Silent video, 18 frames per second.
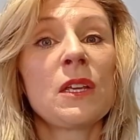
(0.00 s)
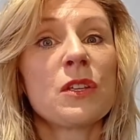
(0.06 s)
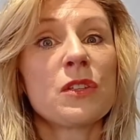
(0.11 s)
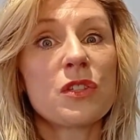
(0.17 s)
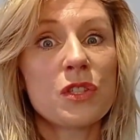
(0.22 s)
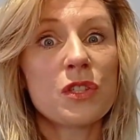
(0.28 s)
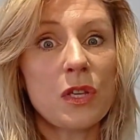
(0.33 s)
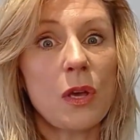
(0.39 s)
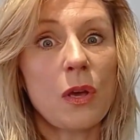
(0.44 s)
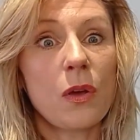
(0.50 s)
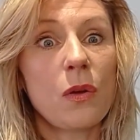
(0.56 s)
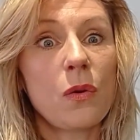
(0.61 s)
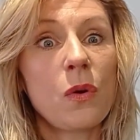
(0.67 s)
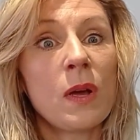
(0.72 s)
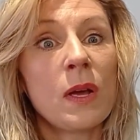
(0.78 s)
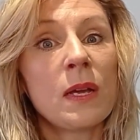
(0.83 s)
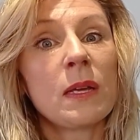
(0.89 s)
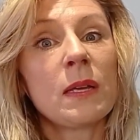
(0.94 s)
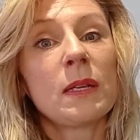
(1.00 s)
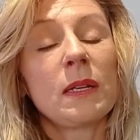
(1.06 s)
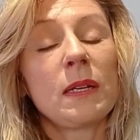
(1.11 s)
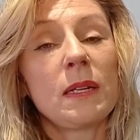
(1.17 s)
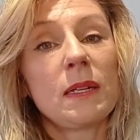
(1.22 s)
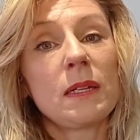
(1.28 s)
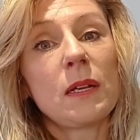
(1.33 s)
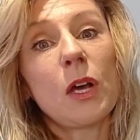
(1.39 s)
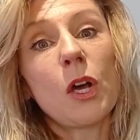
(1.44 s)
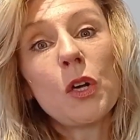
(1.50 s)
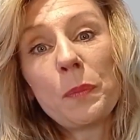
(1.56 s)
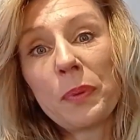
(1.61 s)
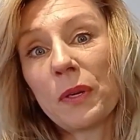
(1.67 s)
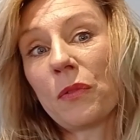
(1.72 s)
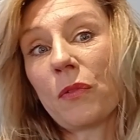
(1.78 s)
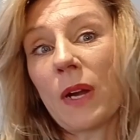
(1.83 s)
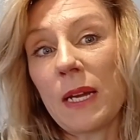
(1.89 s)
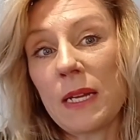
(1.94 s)
So
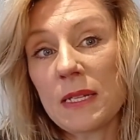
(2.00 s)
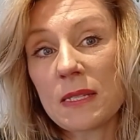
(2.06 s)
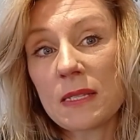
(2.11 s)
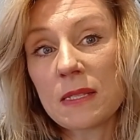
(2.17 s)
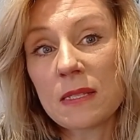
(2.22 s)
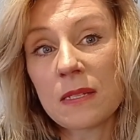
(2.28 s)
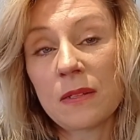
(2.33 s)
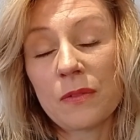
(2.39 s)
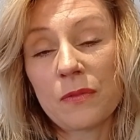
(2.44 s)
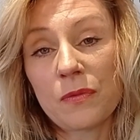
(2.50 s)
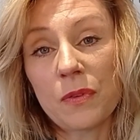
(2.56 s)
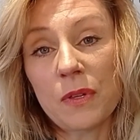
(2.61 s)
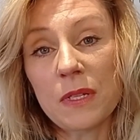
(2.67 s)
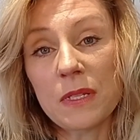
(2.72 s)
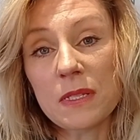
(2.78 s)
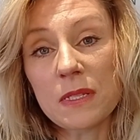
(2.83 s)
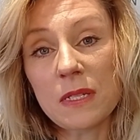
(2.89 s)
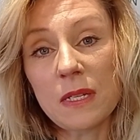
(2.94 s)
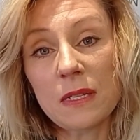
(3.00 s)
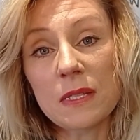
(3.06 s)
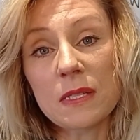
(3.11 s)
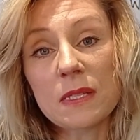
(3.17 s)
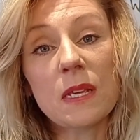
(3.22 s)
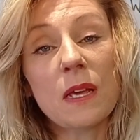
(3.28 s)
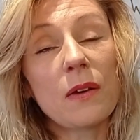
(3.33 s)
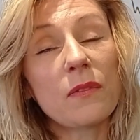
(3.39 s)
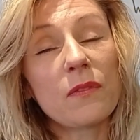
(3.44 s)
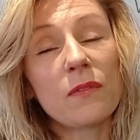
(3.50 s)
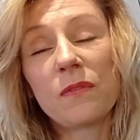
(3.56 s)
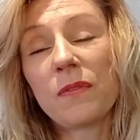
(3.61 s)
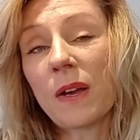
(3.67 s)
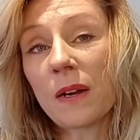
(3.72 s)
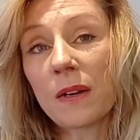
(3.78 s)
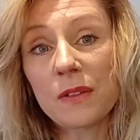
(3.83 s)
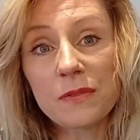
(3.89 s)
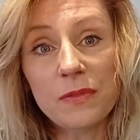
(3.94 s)
open rates, for instance,
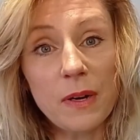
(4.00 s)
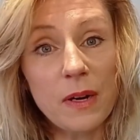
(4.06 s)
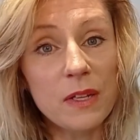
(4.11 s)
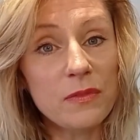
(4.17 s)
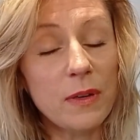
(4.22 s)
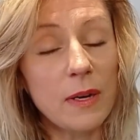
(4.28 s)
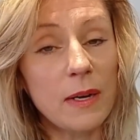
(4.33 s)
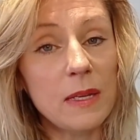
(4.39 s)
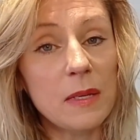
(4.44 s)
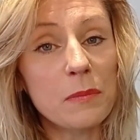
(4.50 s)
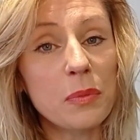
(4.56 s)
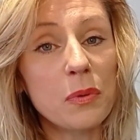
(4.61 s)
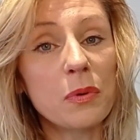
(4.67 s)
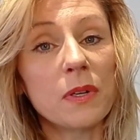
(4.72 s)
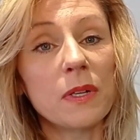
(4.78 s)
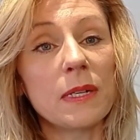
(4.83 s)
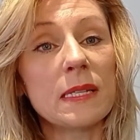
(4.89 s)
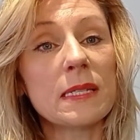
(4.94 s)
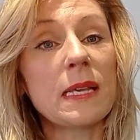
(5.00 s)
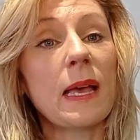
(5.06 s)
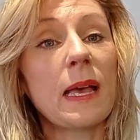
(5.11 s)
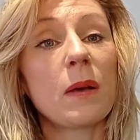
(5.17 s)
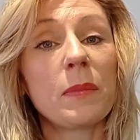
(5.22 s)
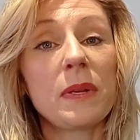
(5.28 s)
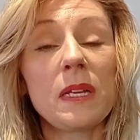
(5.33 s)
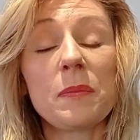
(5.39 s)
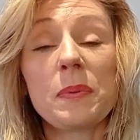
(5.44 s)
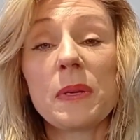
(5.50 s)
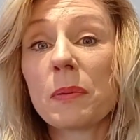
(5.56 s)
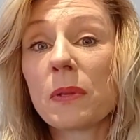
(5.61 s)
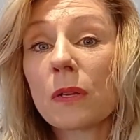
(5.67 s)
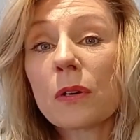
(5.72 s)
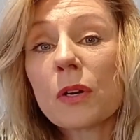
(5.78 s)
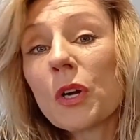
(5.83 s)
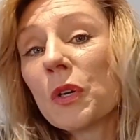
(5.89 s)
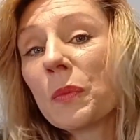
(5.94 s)
very, very, very important. How many people
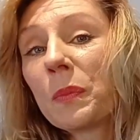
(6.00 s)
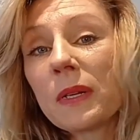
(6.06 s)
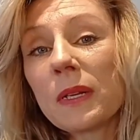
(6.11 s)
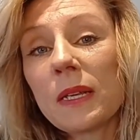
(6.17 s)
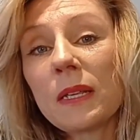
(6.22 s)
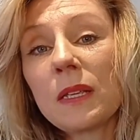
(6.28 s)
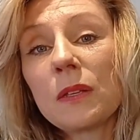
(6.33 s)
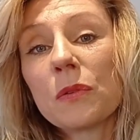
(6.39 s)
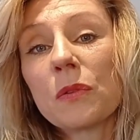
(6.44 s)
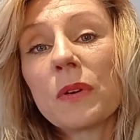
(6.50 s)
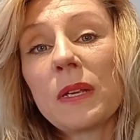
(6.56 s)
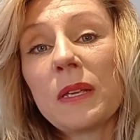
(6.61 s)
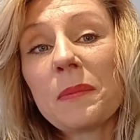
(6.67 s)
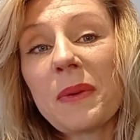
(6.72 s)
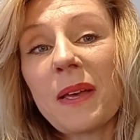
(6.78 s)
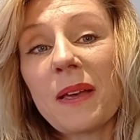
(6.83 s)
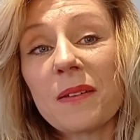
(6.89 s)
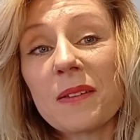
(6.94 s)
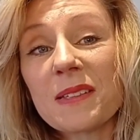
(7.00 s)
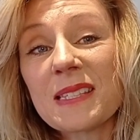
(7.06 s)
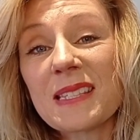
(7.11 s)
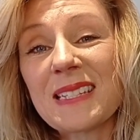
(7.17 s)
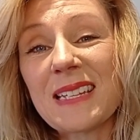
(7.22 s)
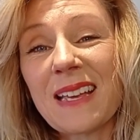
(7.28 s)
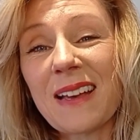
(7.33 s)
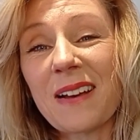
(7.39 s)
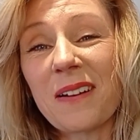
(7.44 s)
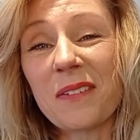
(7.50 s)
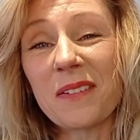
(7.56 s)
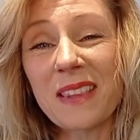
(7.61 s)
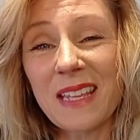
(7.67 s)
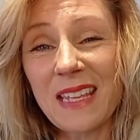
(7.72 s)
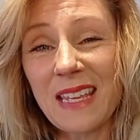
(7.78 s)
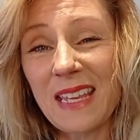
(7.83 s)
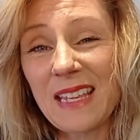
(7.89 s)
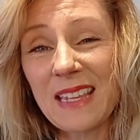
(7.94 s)
are opening your emails? Now, the
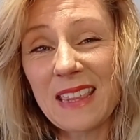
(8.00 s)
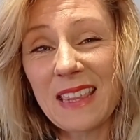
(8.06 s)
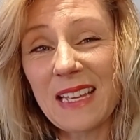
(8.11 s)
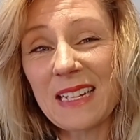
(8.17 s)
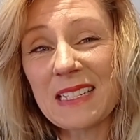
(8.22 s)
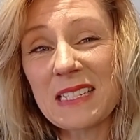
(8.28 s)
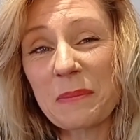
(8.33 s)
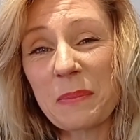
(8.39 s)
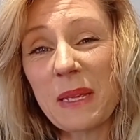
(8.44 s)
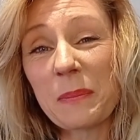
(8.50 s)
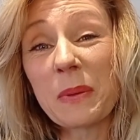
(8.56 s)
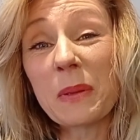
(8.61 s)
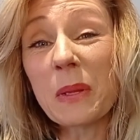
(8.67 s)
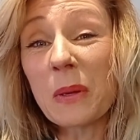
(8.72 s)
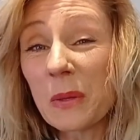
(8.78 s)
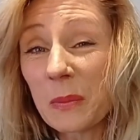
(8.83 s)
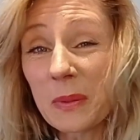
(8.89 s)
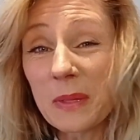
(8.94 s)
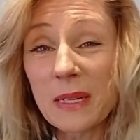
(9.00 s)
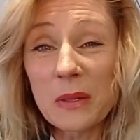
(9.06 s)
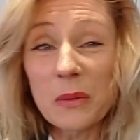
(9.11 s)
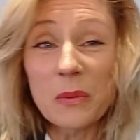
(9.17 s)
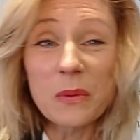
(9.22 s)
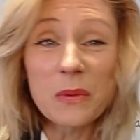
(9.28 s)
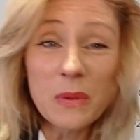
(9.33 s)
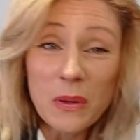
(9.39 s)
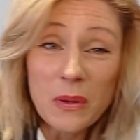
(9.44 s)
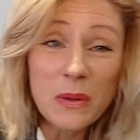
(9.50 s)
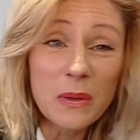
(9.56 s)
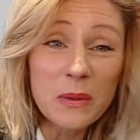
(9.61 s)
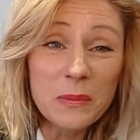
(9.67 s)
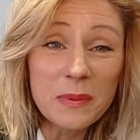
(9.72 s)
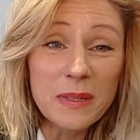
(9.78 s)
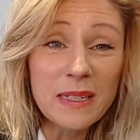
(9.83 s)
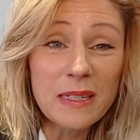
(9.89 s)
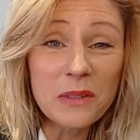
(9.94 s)
key thing to people opening or not
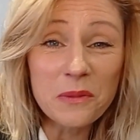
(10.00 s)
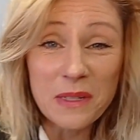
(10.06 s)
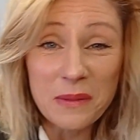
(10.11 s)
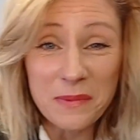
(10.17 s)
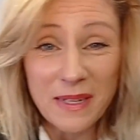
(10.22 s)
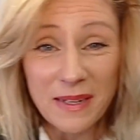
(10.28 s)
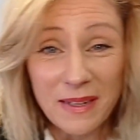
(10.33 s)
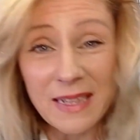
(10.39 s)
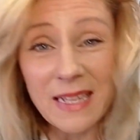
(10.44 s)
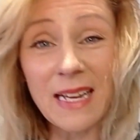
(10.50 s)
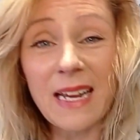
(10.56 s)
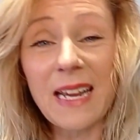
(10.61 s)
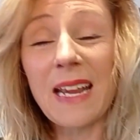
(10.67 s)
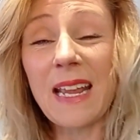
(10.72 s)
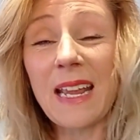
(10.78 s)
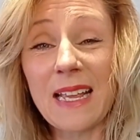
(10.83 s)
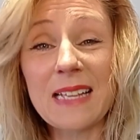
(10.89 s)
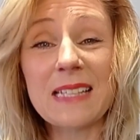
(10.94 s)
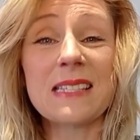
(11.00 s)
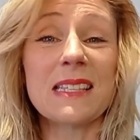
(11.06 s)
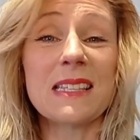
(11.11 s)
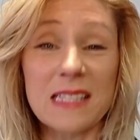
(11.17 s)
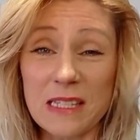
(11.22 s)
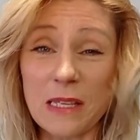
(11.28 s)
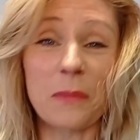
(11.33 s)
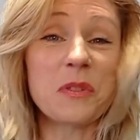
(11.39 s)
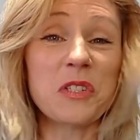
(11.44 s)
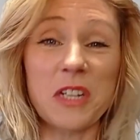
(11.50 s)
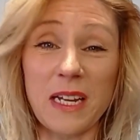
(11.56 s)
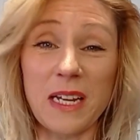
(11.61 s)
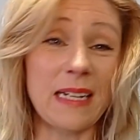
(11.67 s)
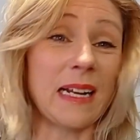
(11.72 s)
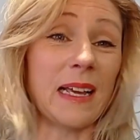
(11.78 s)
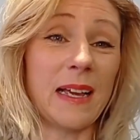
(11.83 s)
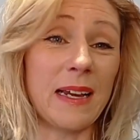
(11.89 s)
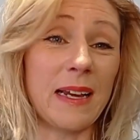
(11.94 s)
opening your email is the
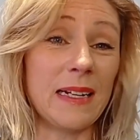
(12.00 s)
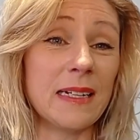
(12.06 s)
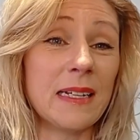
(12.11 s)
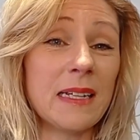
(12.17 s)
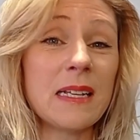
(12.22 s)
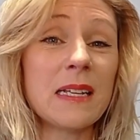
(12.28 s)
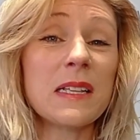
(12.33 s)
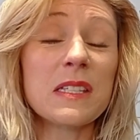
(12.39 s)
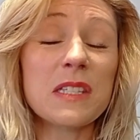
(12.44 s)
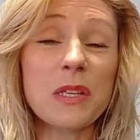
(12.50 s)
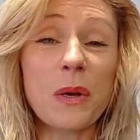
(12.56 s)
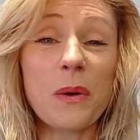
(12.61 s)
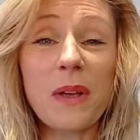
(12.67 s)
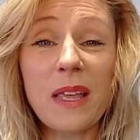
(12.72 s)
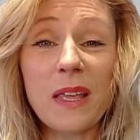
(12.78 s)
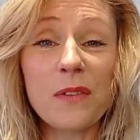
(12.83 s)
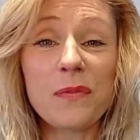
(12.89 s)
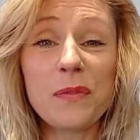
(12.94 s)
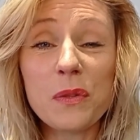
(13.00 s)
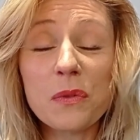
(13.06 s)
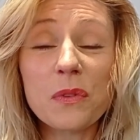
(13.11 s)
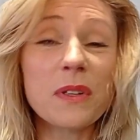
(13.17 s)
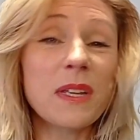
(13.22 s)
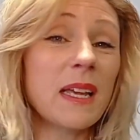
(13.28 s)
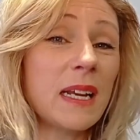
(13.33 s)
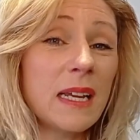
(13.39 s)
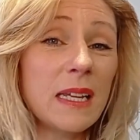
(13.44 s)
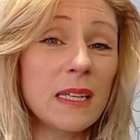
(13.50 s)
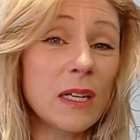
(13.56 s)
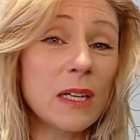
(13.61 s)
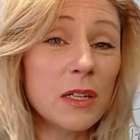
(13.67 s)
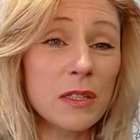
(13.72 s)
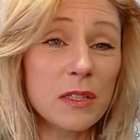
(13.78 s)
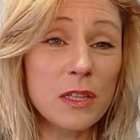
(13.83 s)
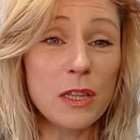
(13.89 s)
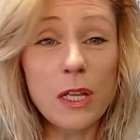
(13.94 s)
subject line. So if you're getting
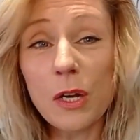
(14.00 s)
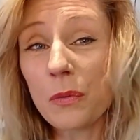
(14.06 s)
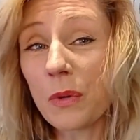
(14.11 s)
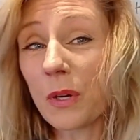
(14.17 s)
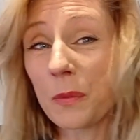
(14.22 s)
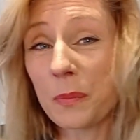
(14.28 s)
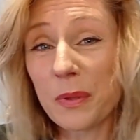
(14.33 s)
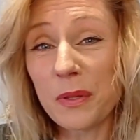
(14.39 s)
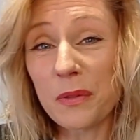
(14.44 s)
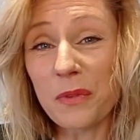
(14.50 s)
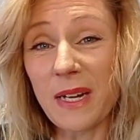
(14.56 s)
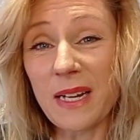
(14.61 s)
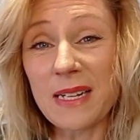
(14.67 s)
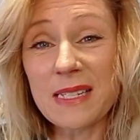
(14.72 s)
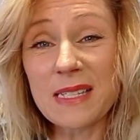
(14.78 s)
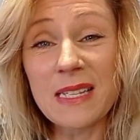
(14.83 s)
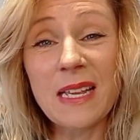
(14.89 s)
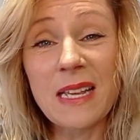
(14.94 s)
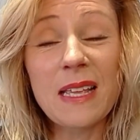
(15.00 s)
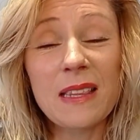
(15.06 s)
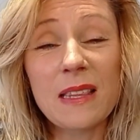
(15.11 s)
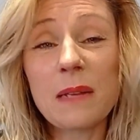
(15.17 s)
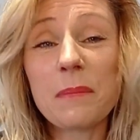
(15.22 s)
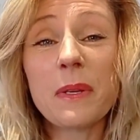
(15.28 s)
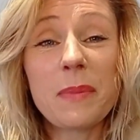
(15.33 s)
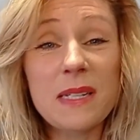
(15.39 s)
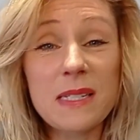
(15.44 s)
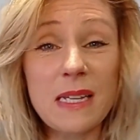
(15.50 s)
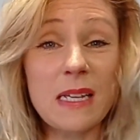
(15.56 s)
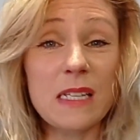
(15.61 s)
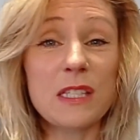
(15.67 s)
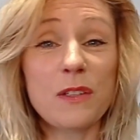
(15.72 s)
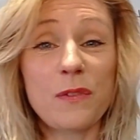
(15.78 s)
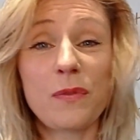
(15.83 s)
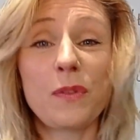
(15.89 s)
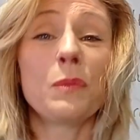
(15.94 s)
low open rates, then maybe
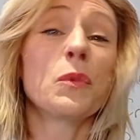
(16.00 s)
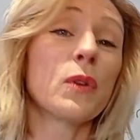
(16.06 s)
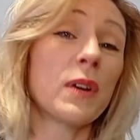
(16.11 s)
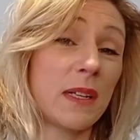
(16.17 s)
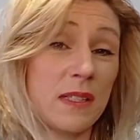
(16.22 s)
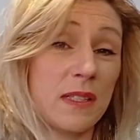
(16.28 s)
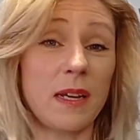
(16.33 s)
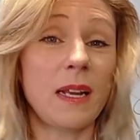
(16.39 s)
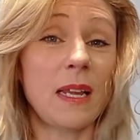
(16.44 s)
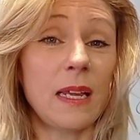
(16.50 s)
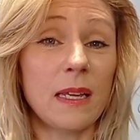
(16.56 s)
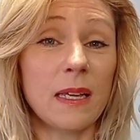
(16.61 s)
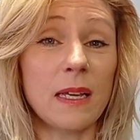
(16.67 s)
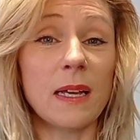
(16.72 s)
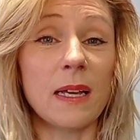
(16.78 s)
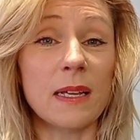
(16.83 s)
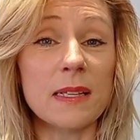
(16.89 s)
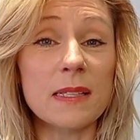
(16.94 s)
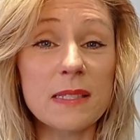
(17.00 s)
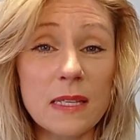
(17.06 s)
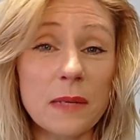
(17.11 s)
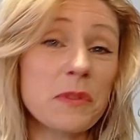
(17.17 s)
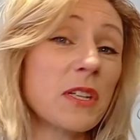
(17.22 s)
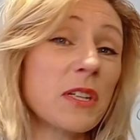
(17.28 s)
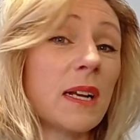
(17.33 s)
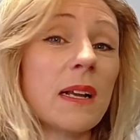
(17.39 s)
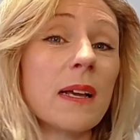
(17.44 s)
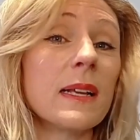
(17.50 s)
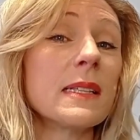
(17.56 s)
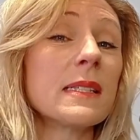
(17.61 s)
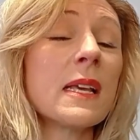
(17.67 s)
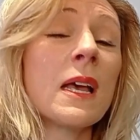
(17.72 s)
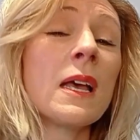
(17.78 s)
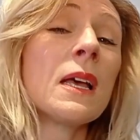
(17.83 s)
test a few more exciting subject lines.